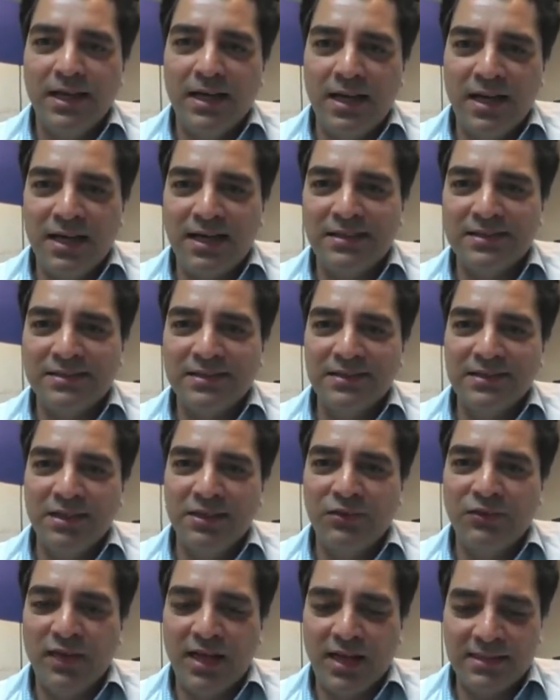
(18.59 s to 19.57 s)
and
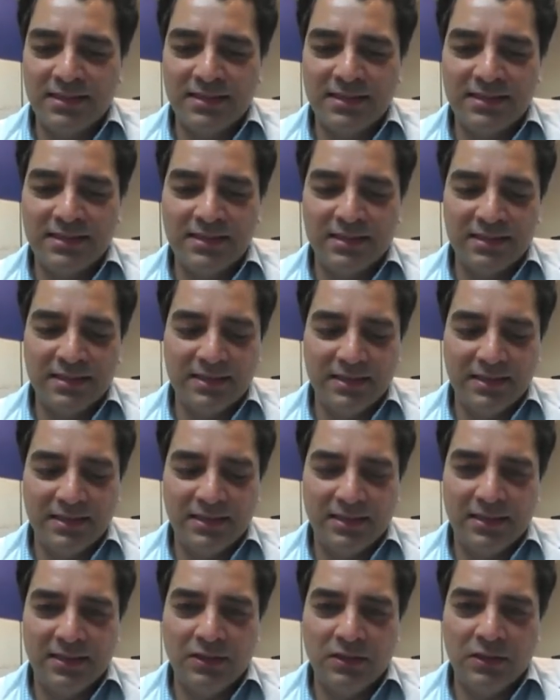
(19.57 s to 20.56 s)
the effects
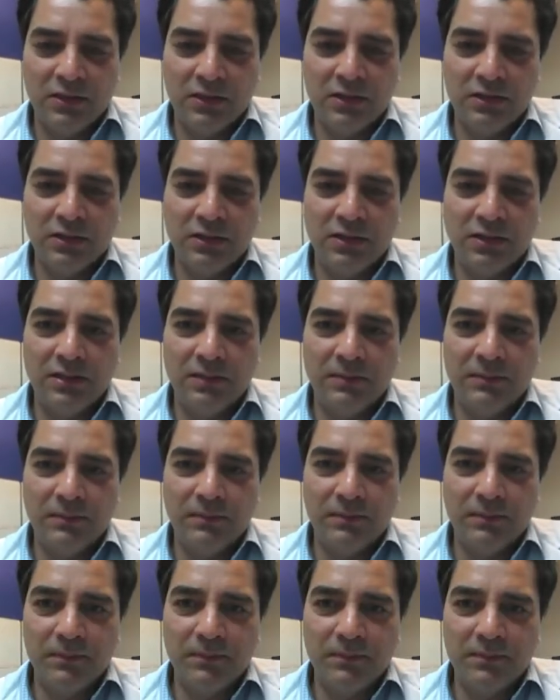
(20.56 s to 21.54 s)
on
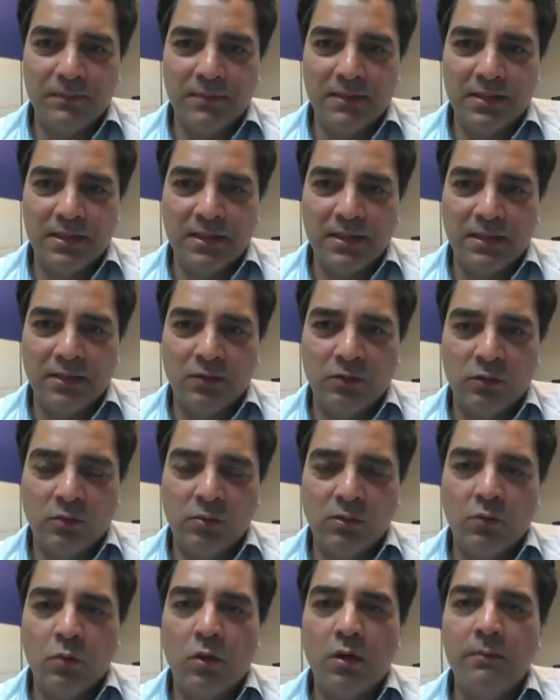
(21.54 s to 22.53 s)

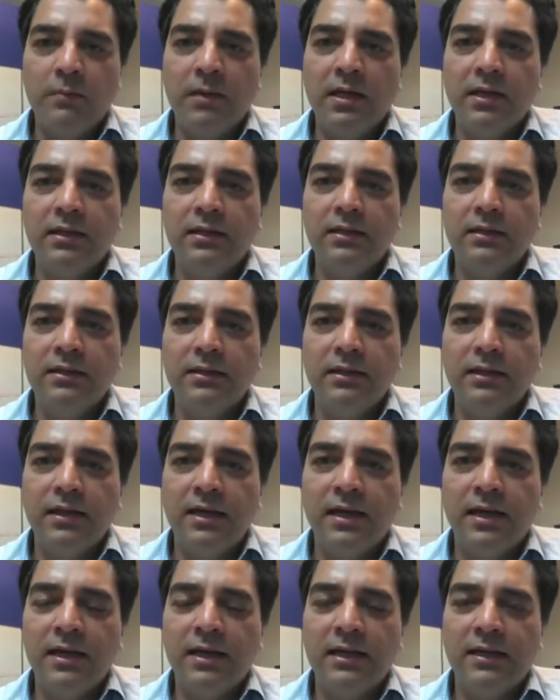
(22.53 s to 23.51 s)
global warming,
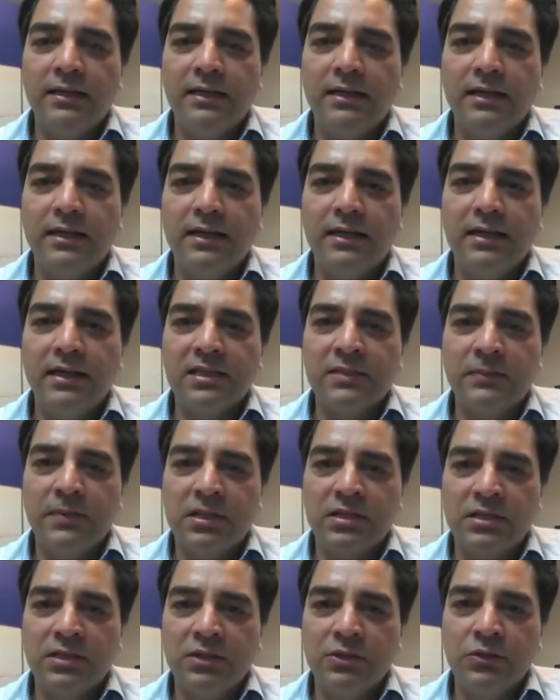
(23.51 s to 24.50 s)
and
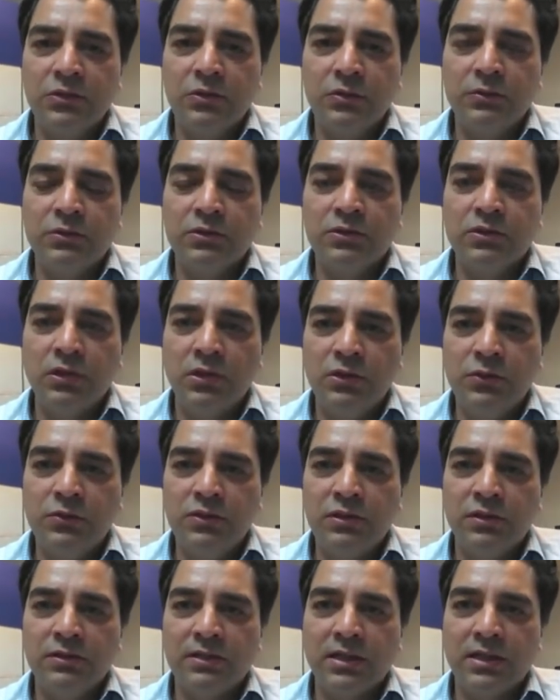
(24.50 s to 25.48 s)
especially to do with
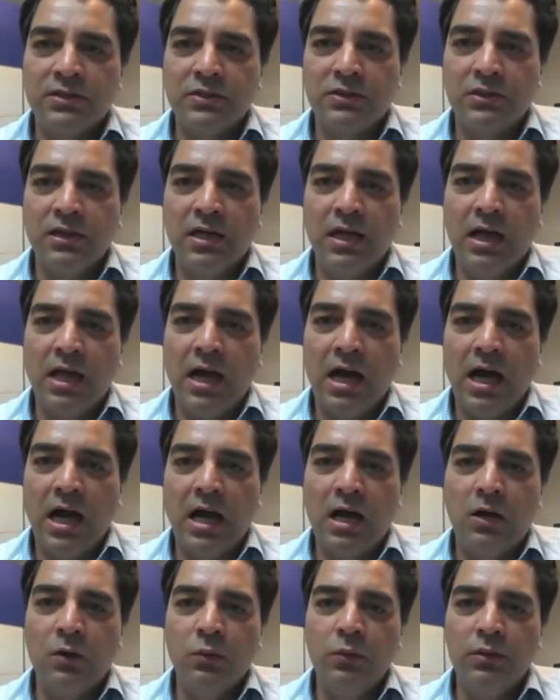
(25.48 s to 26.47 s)
solutions as to
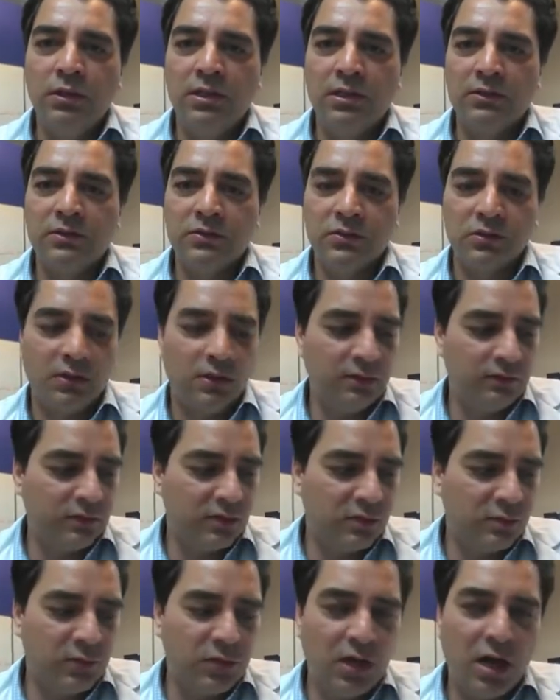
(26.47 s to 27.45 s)
how we can
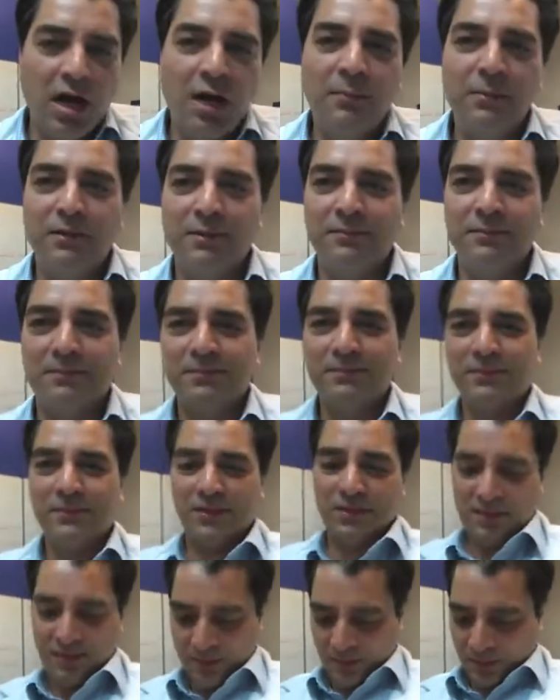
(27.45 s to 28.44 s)
solve this problem.
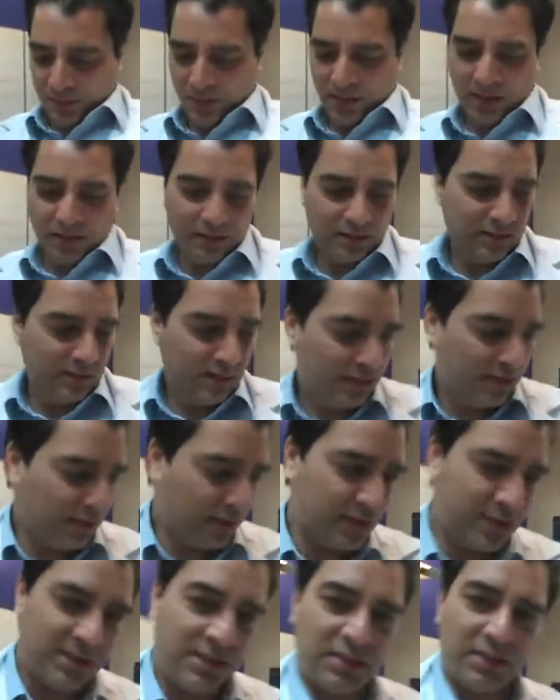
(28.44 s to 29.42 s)

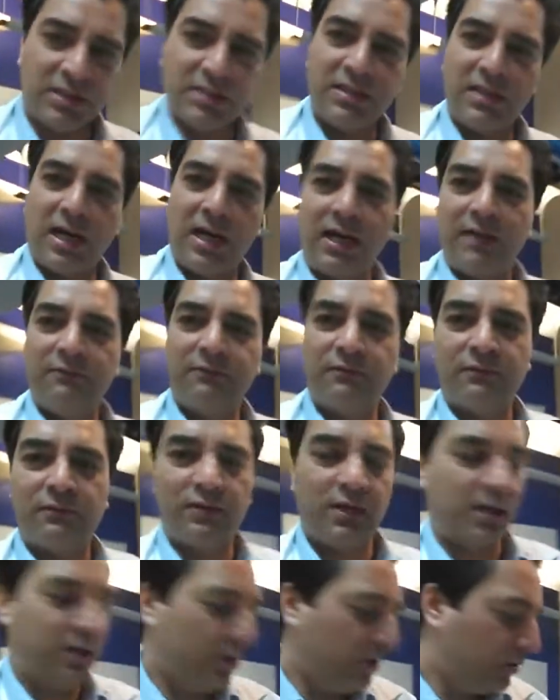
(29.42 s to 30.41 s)
Brilliant. Let's just
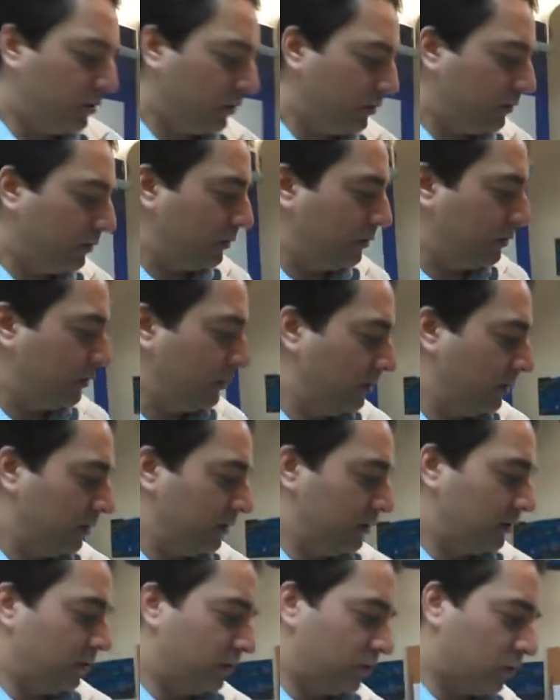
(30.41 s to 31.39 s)
dive right into
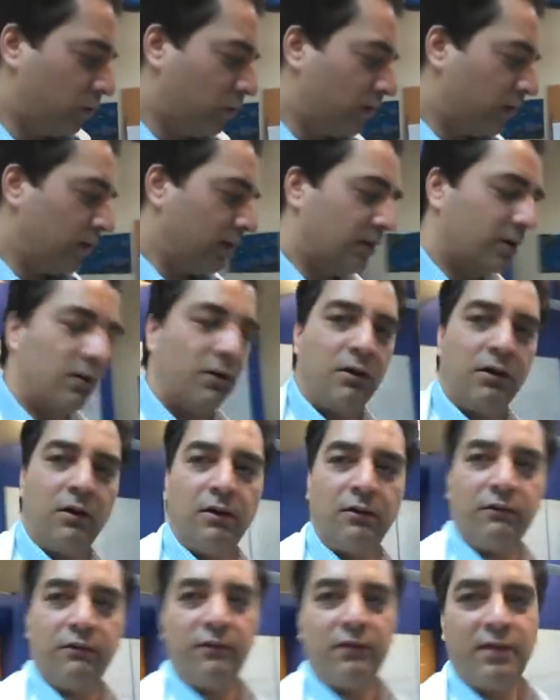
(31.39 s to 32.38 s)
the story
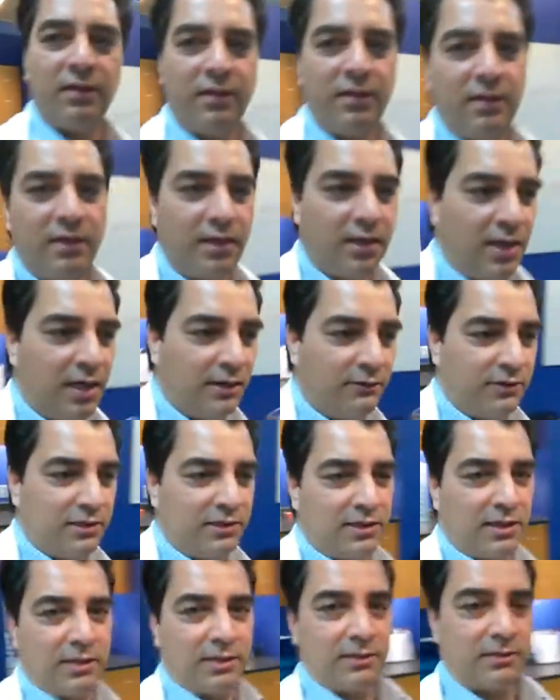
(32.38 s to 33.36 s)
of
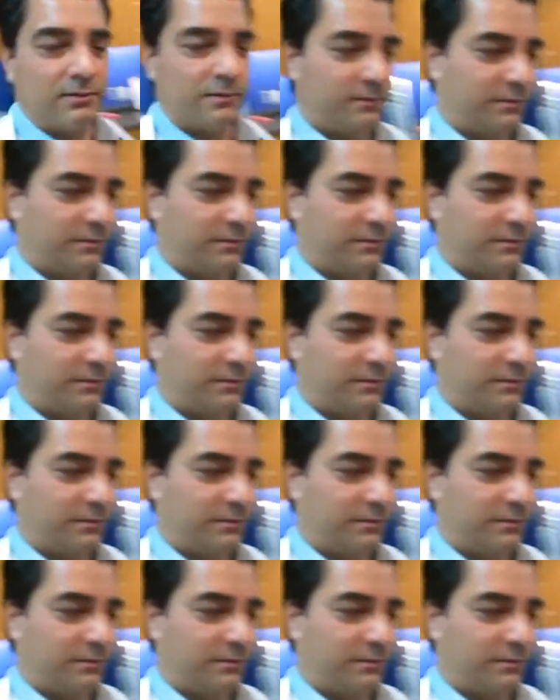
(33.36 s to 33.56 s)
everything.